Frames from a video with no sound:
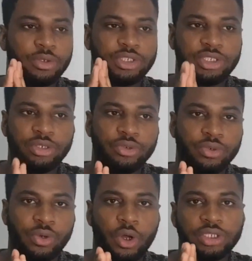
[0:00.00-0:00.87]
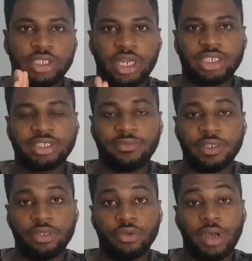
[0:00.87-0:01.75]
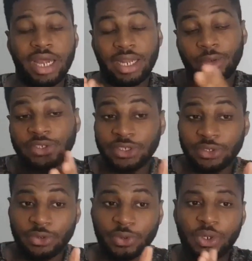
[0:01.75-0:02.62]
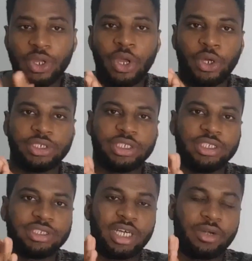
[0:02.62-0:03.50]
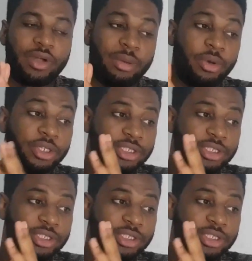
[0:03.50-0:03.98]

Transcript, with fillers: I'll see you on the next video and I'll see you on Instagram.